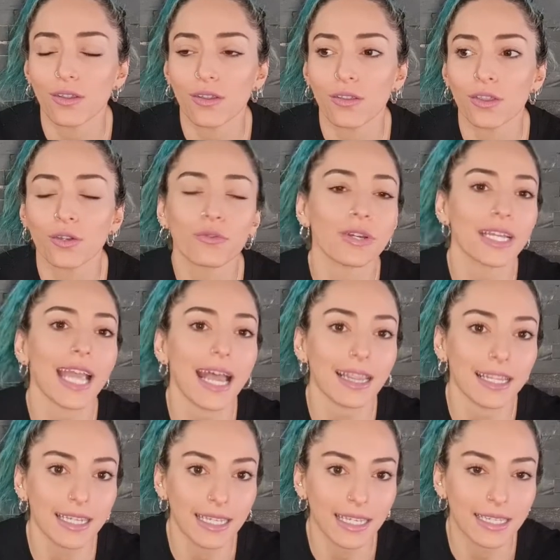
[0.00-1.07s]
the
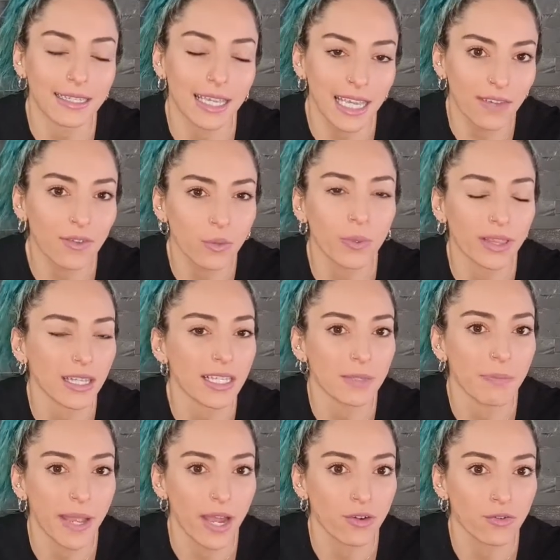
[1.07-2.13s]
reality is, even with
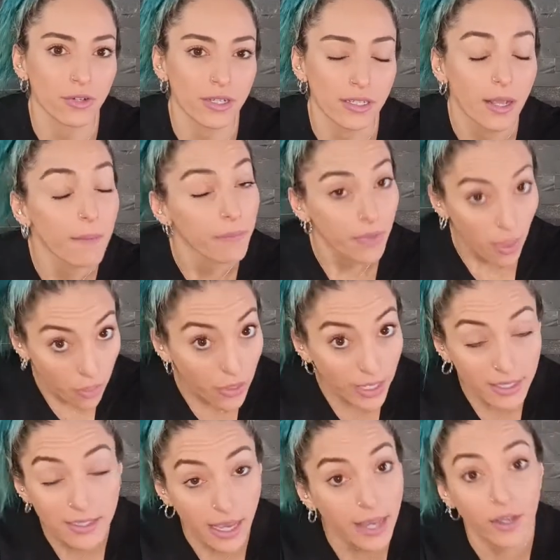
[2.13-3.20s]
these boundaries,
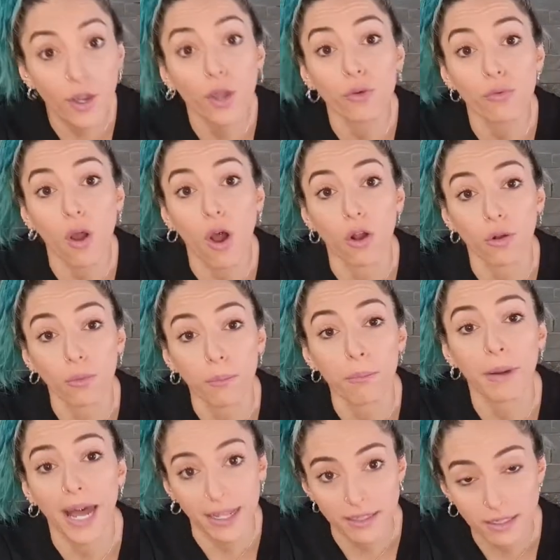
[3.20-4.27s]
things can go wrong.
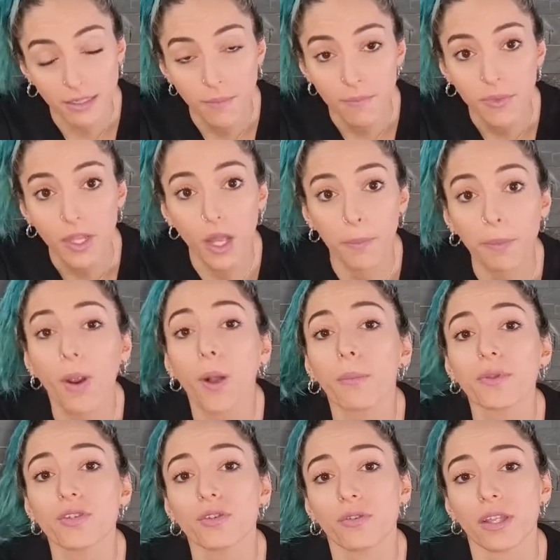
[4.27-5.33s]
But I
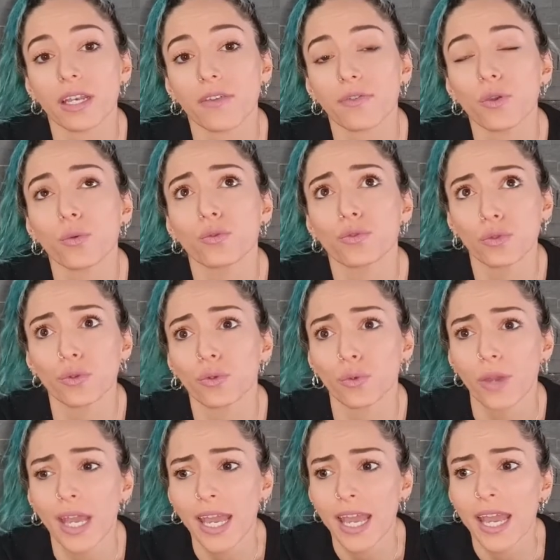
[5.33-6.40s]
promise you that if you
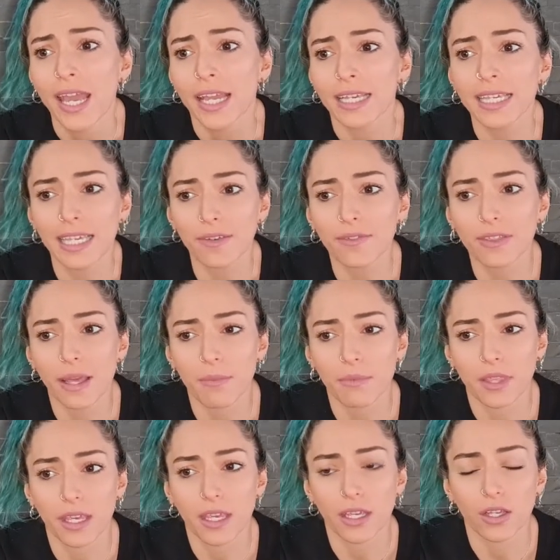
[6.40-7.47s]
do give them
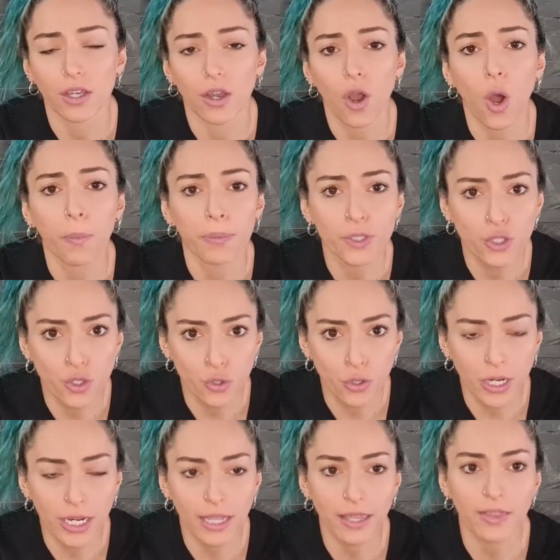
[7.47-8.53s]
the
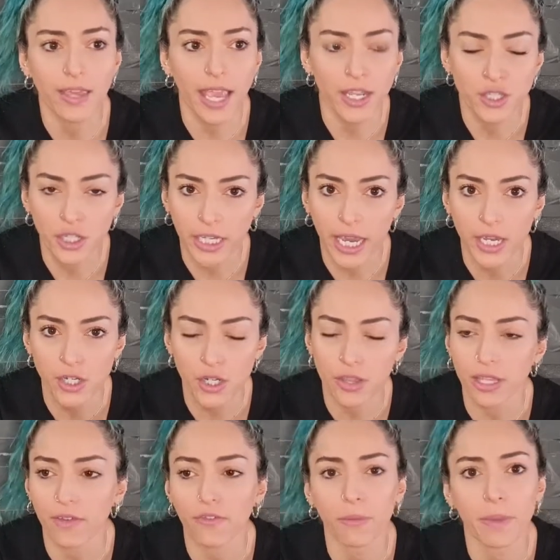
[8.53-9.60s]
opportunity, the education,
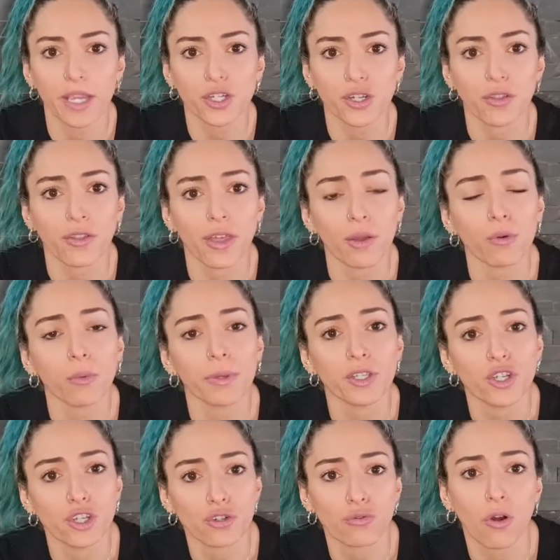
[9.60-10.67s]
the information, they will be
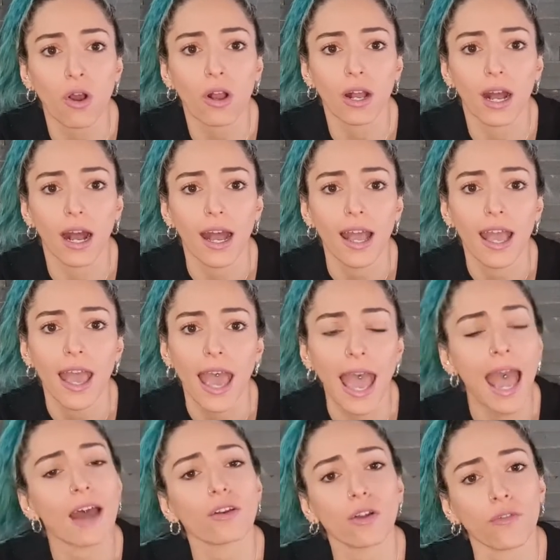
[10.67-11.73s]
stronger
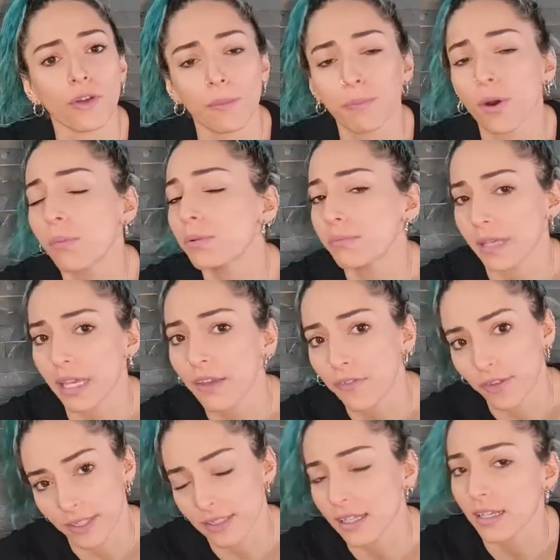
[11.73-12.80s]
out of a problem if
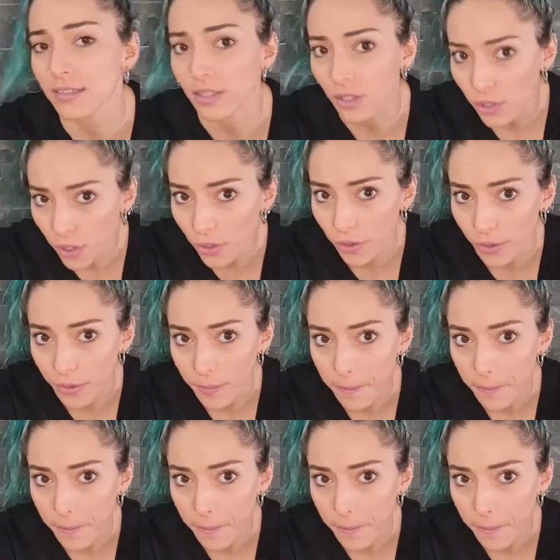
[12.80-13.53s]
it does occur.